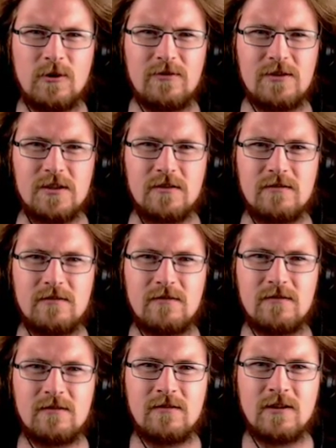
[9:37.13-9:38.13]
is he?
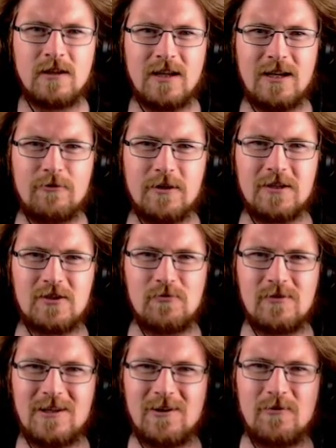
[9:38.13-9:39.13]
There he is,
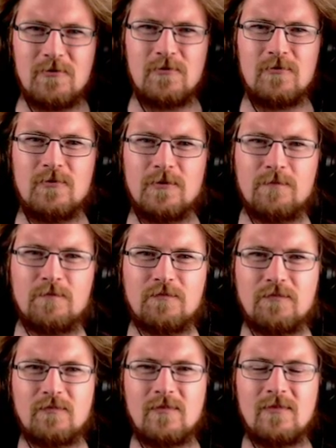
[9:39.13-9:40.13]
Uko!
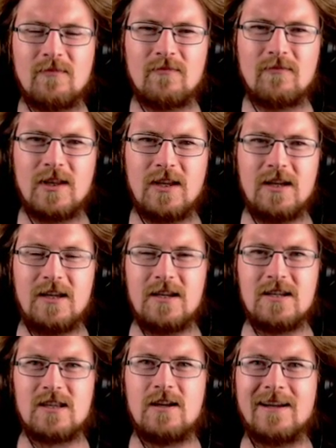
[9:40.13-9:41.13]

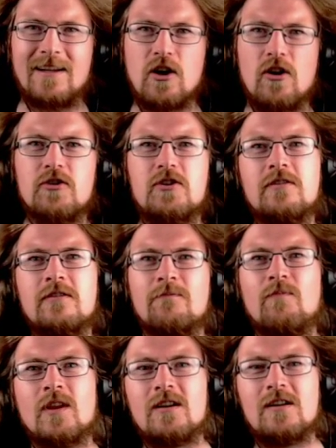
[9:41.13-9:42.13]
He's like God.
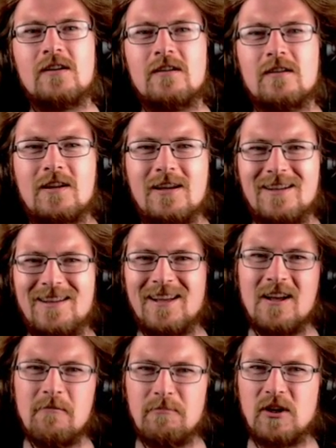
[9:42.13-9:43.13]

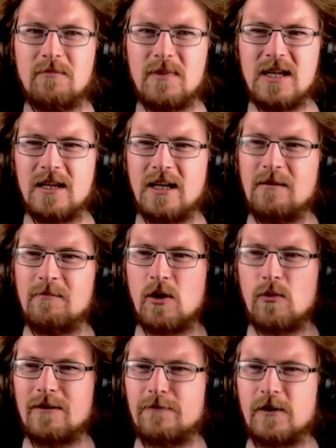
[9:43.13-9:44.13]
But me and him,
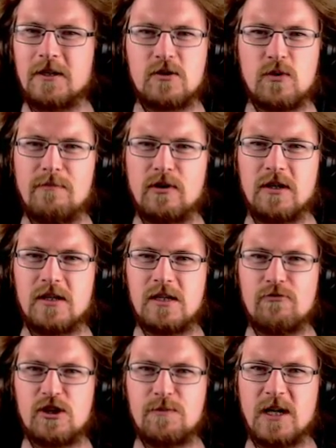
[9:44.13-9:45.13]
we're friends, we're buddies. He
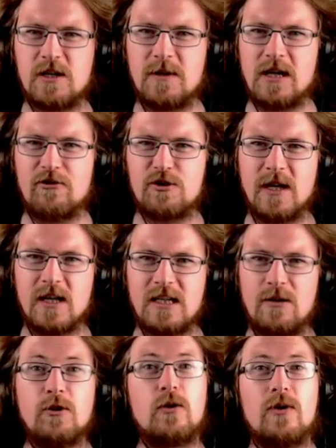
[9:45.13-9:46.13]
respects me, I respect
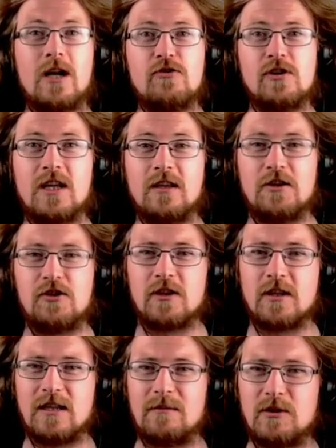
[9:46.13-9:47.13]
him. We don't actually kill each other
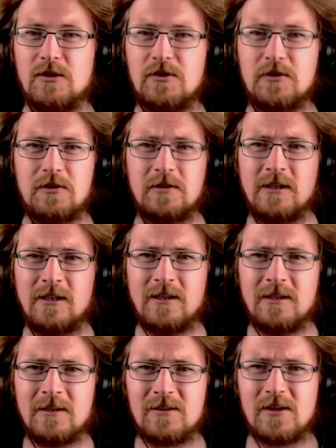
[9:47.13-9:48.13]
that much.
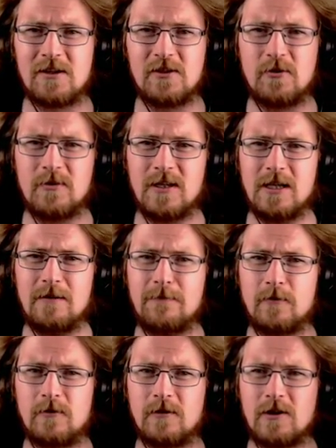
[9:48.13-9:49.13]
There's no need
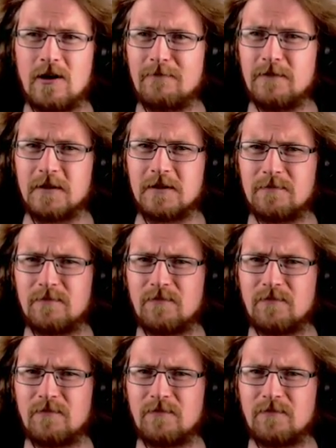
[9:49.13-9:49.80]
for conflict.